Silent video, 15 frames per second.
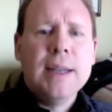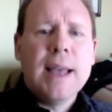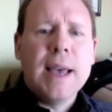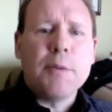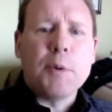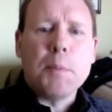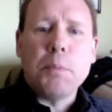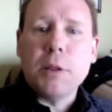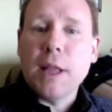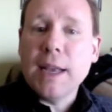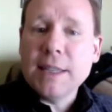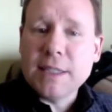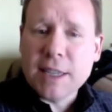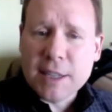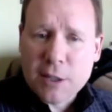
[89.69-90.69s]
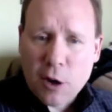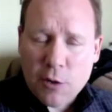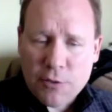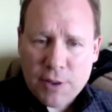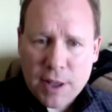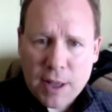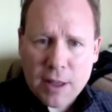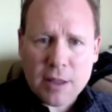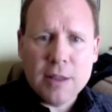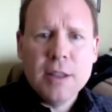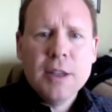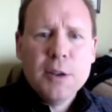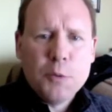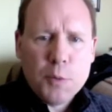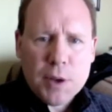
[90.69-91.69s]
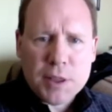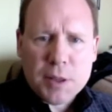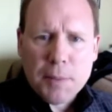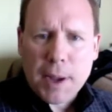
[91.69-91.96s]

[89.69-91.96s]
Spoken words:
and replacing Novell with the